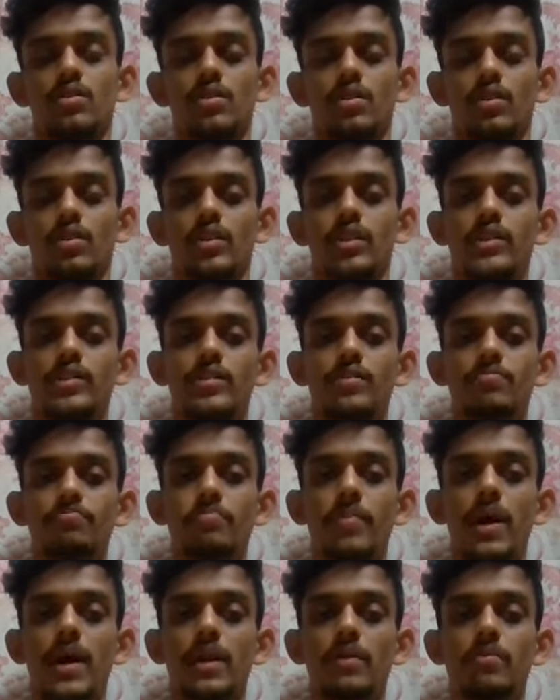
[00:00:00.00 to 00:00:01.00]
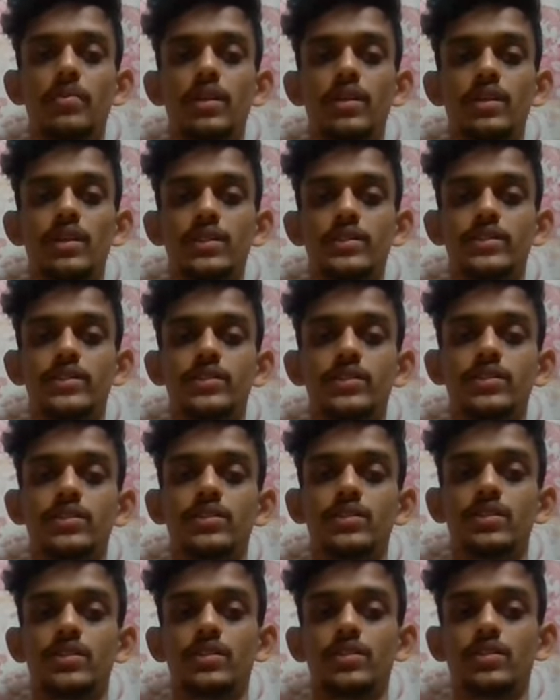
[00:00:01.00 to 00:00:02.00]
Then parameterized
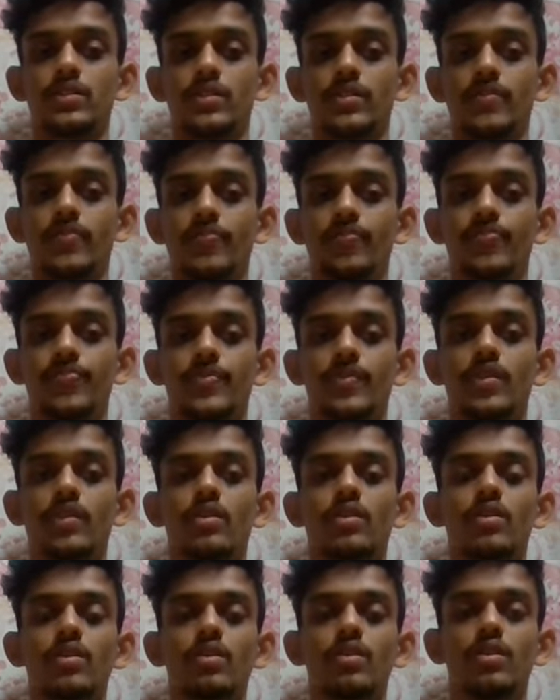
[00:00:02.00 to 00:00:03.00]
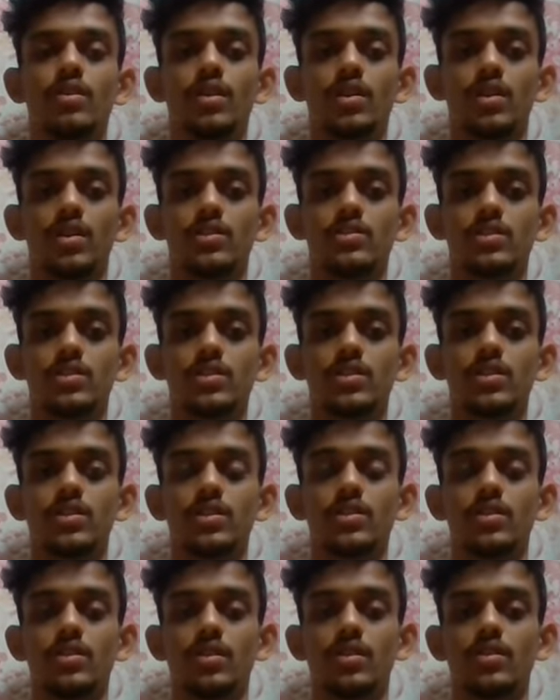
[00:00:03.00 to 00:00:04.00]
constructor, a
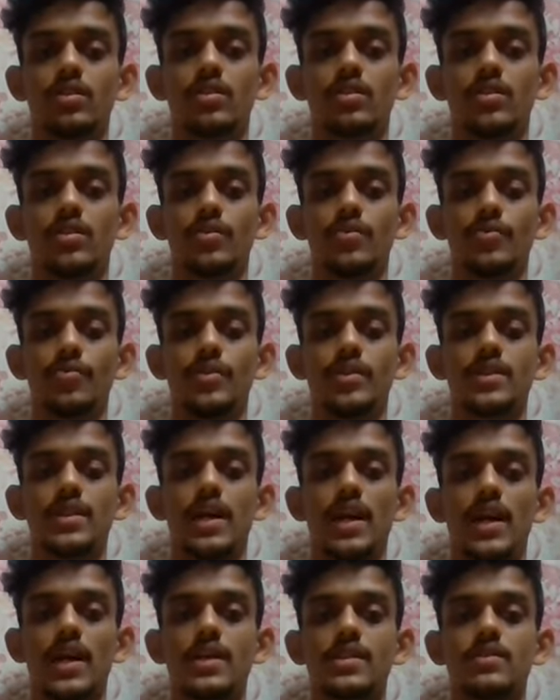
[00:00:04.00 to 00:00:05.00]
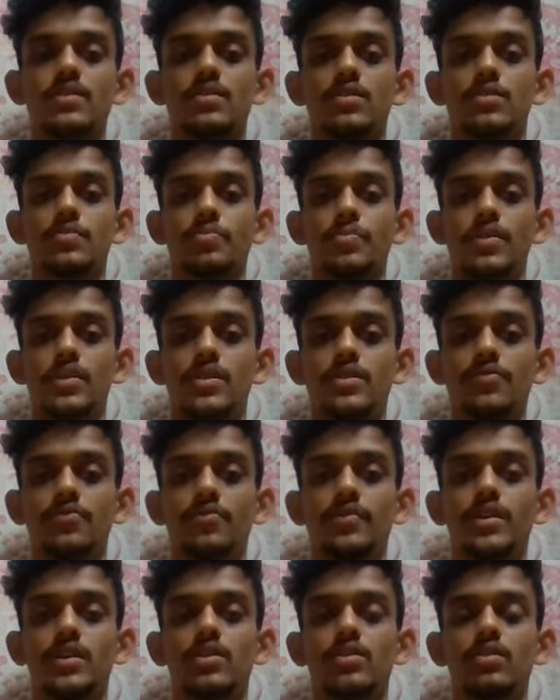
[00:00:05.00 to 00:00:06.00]
constructor which has a
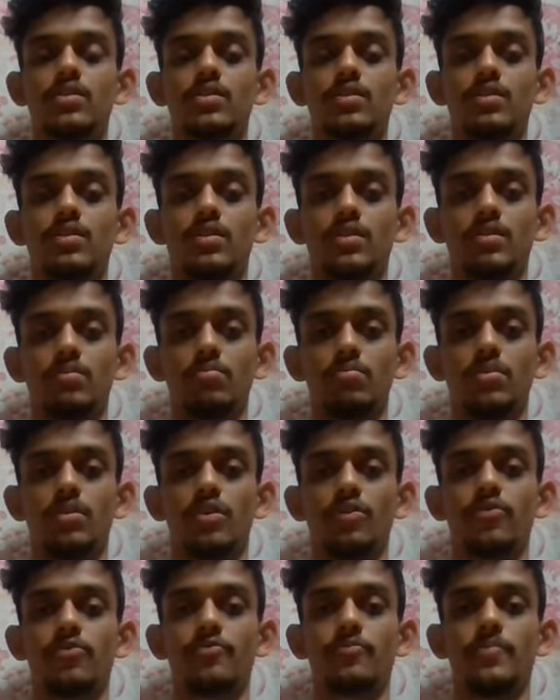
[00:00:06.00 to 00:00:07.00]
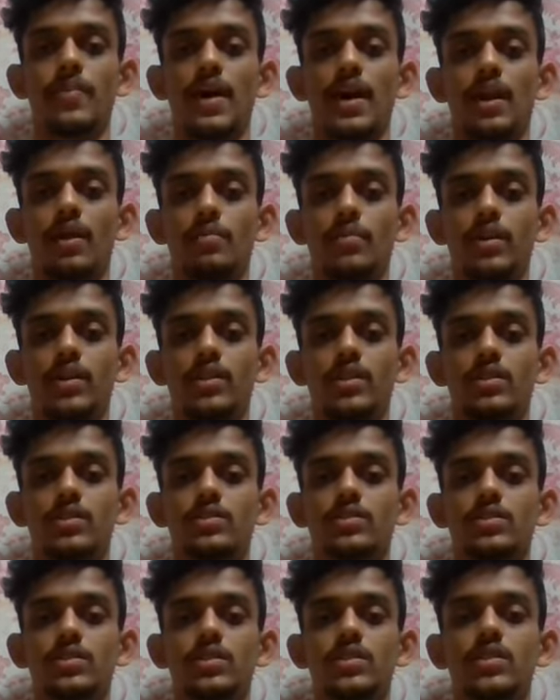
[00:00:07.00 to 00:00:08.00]
specific number of
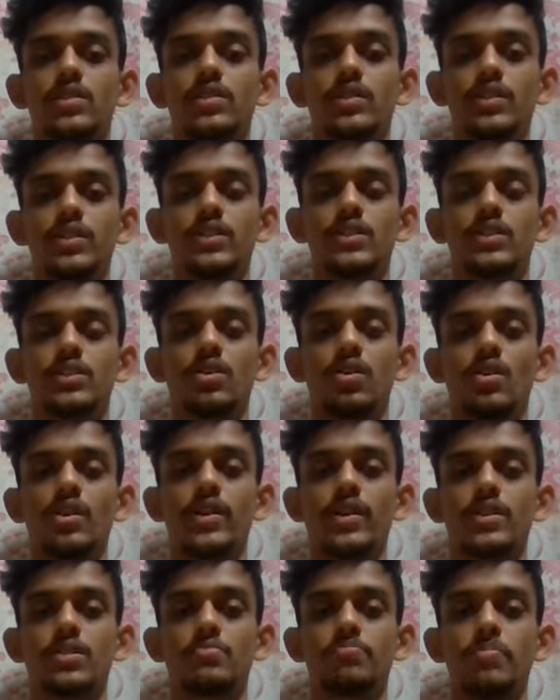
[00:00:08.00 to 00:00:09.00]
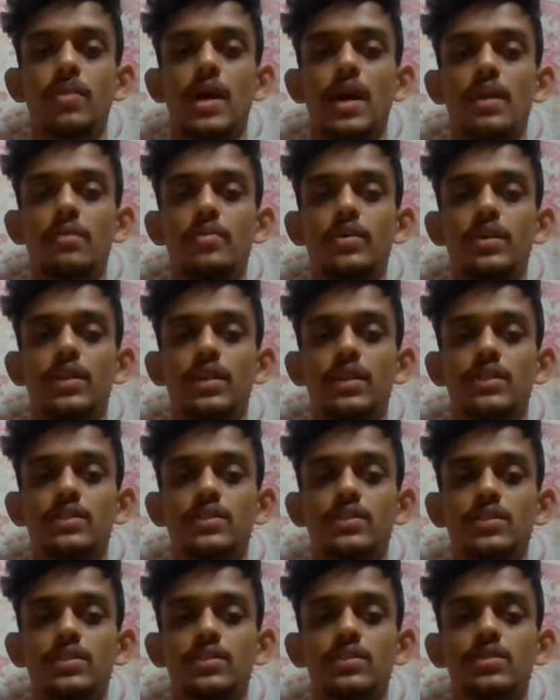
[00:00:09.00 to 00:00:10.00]
parameters is called as
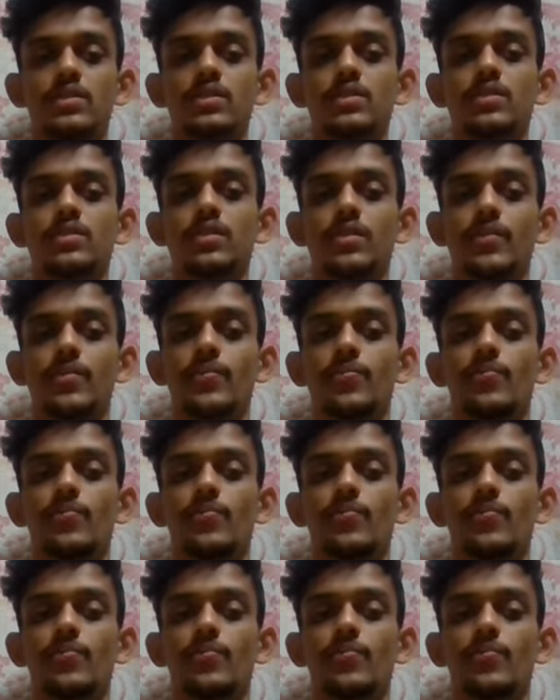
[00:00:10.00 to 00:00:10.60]
parameterized constructor.